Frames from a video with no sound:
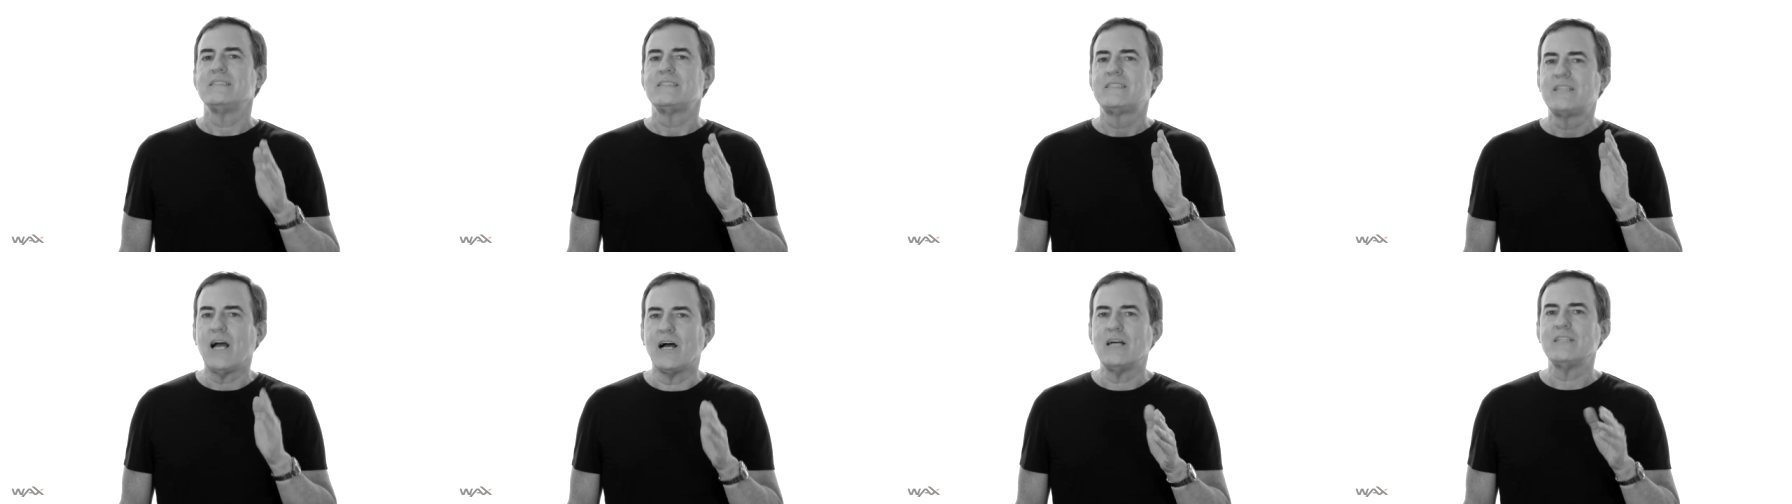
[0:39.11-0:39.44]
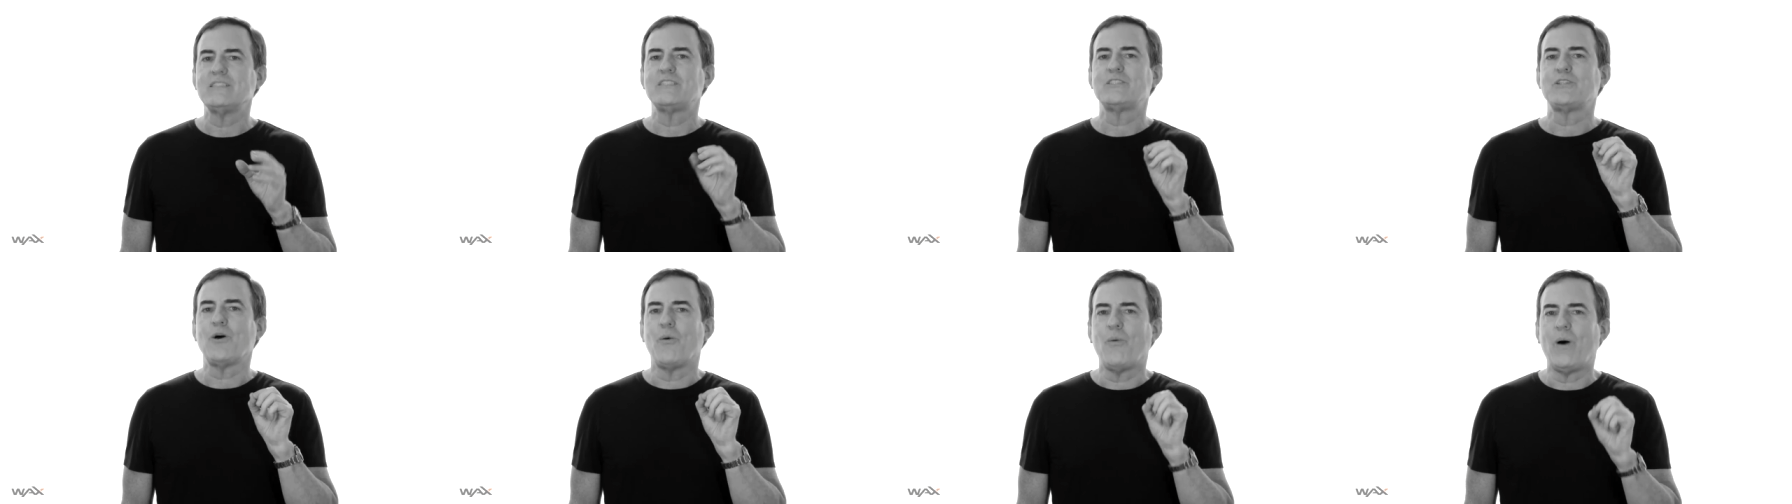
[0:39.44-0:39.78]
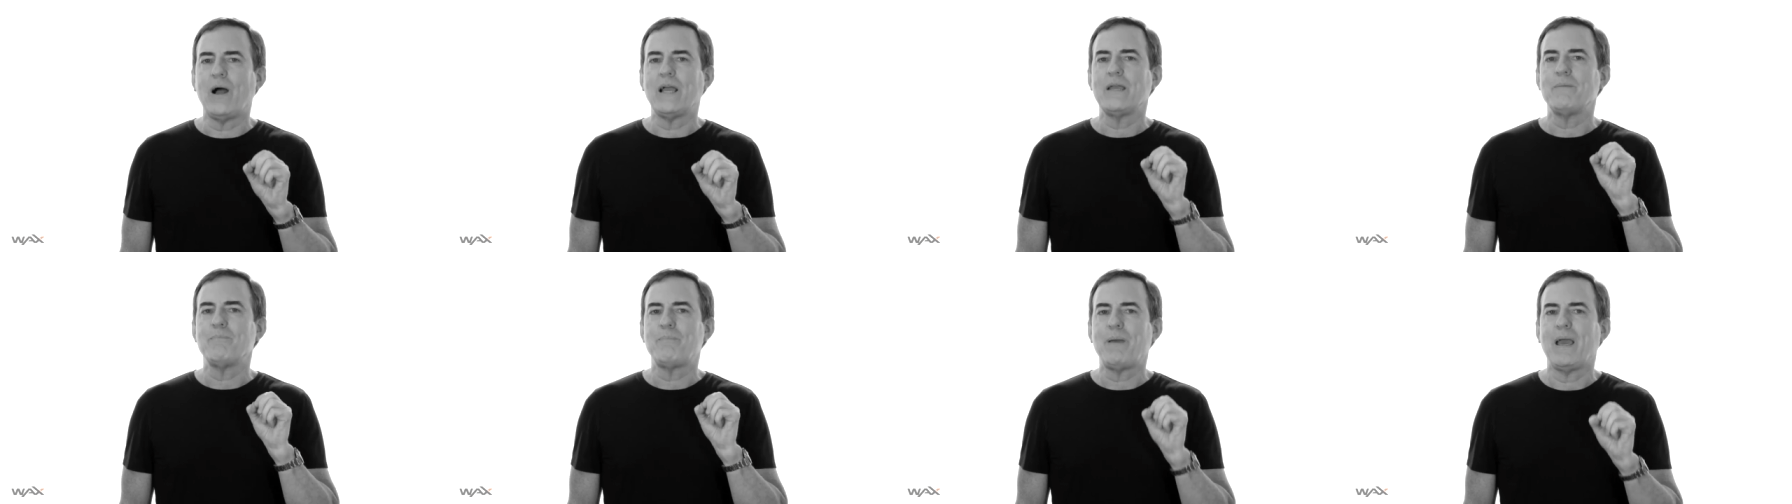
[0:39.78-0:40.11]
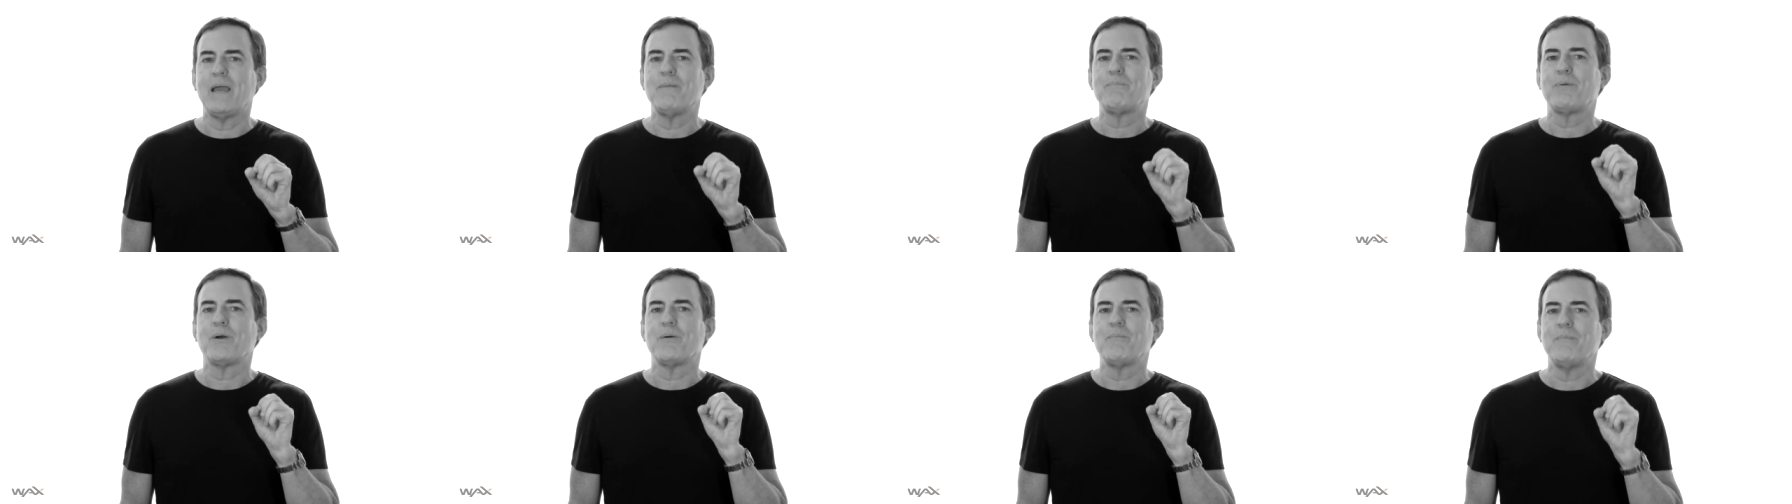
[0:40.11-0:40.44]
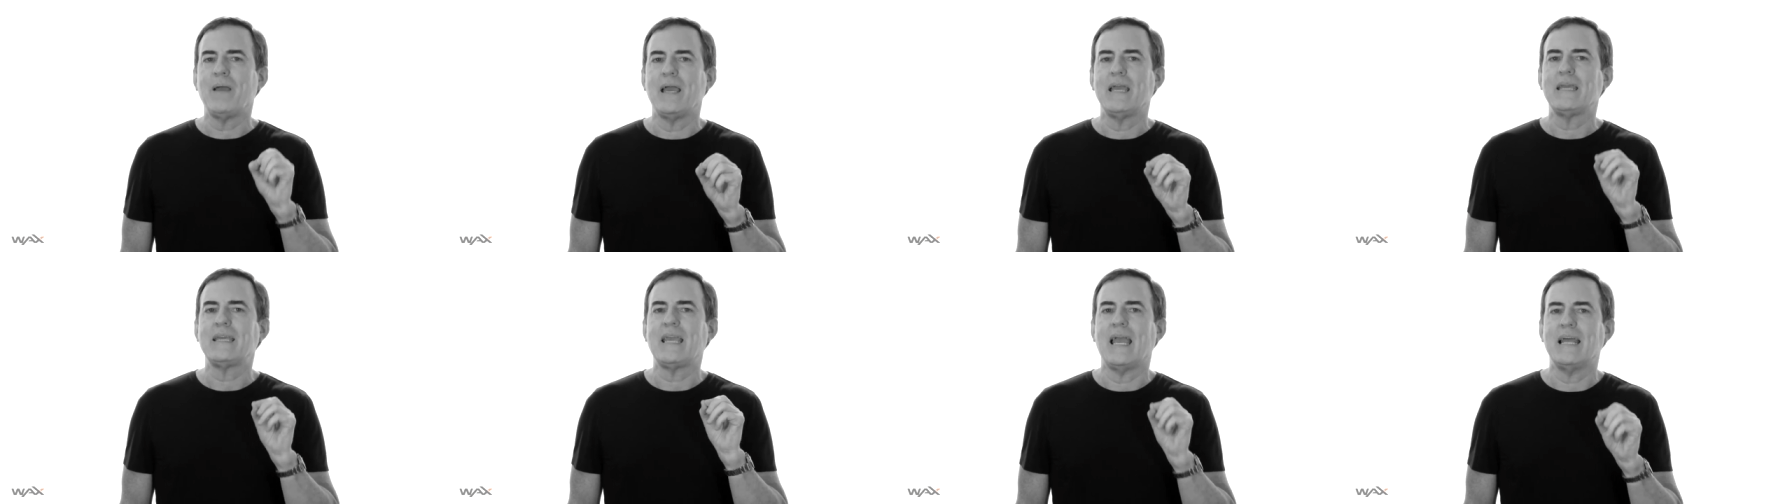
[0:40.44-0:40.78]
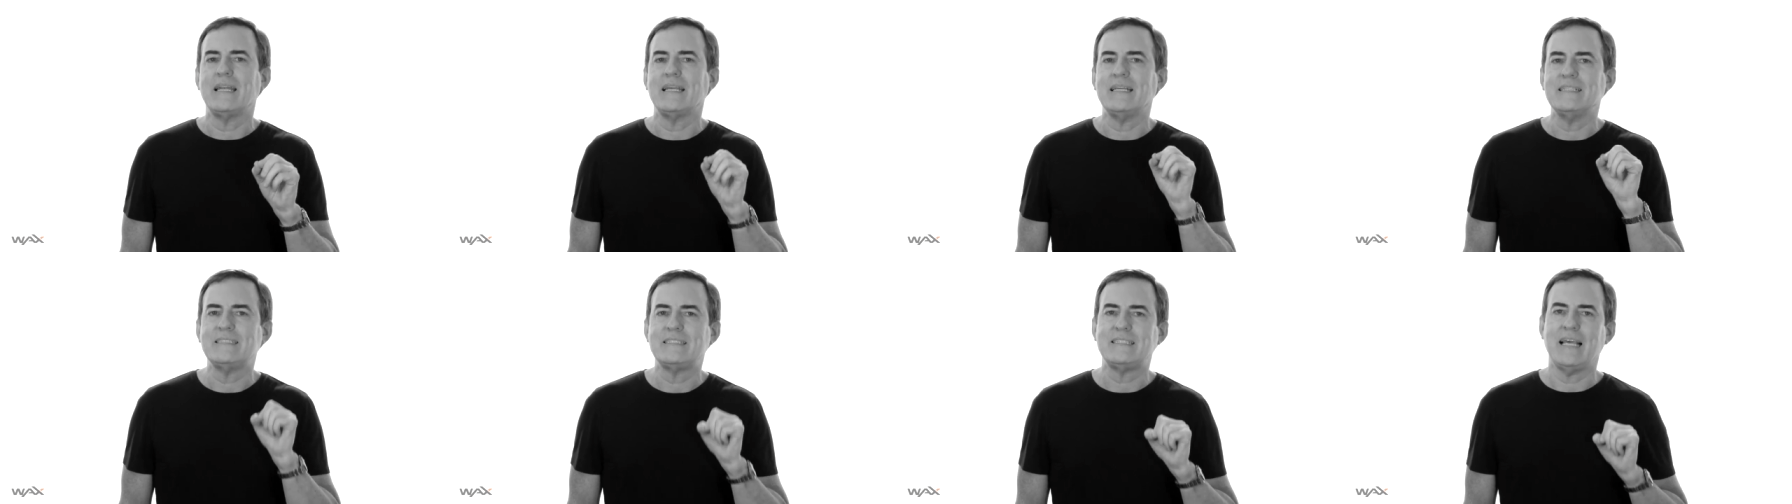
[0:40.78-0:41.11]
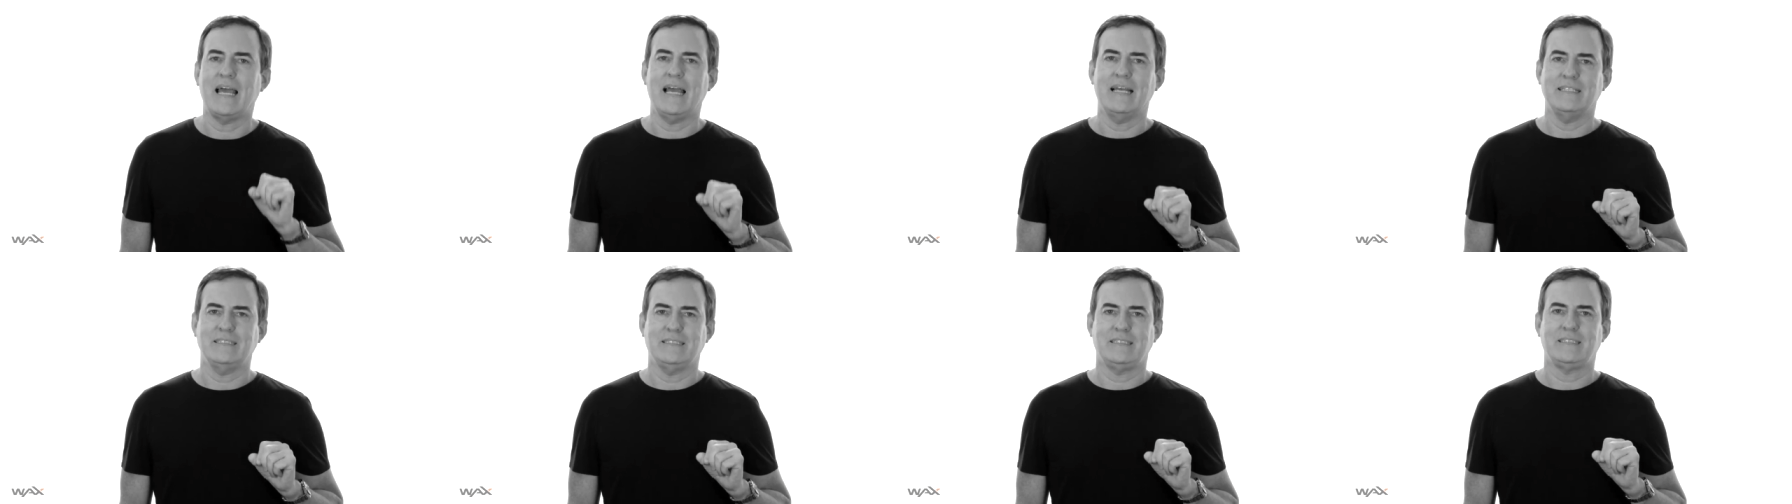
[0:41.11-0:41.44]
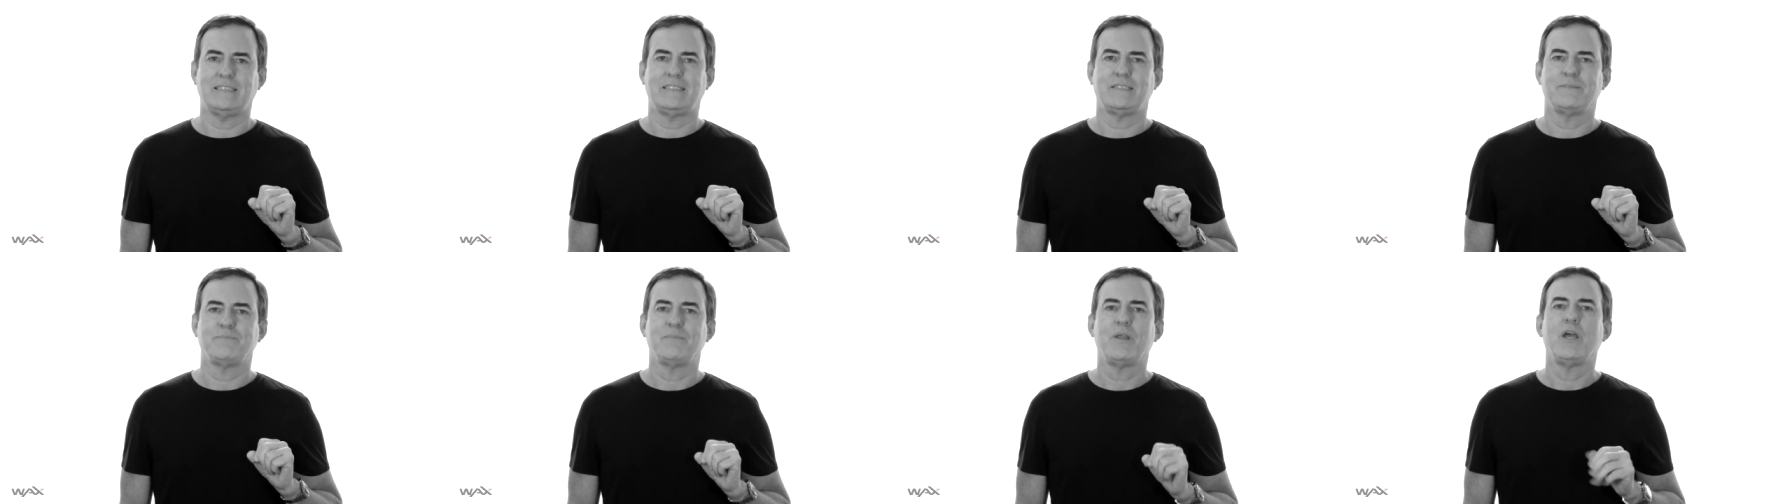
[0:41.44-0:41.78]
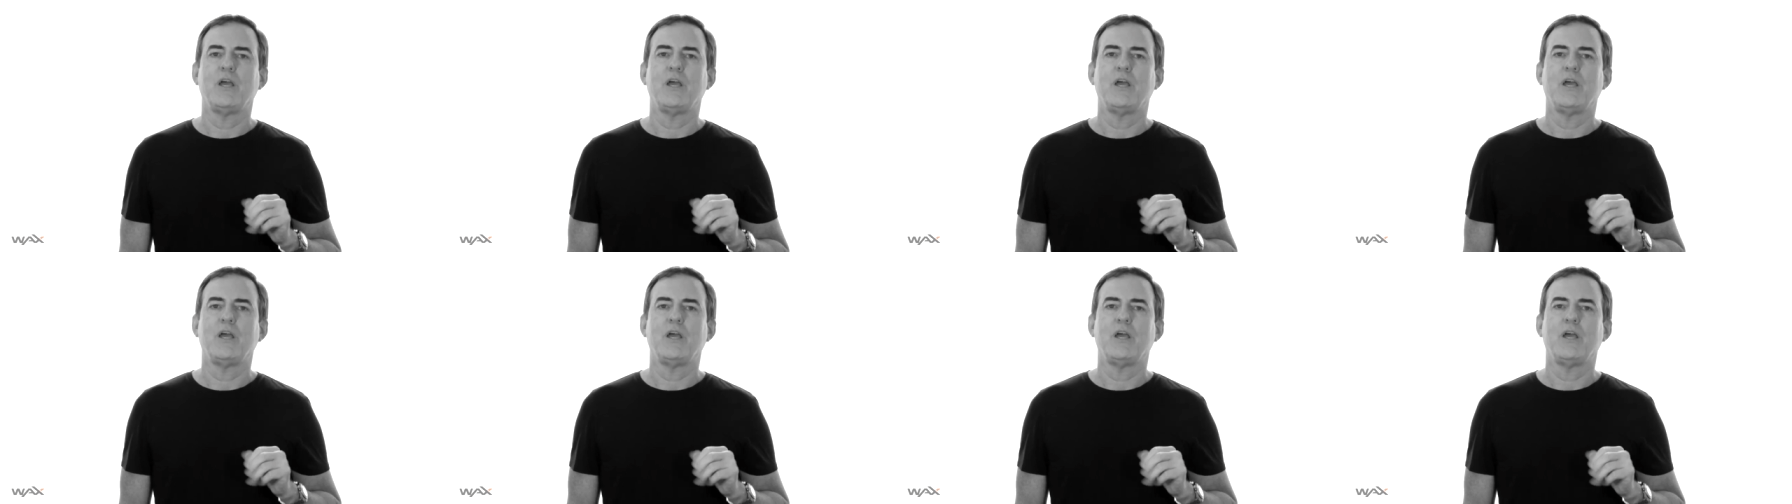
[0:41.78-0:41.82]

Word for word: does the white paper make any sense?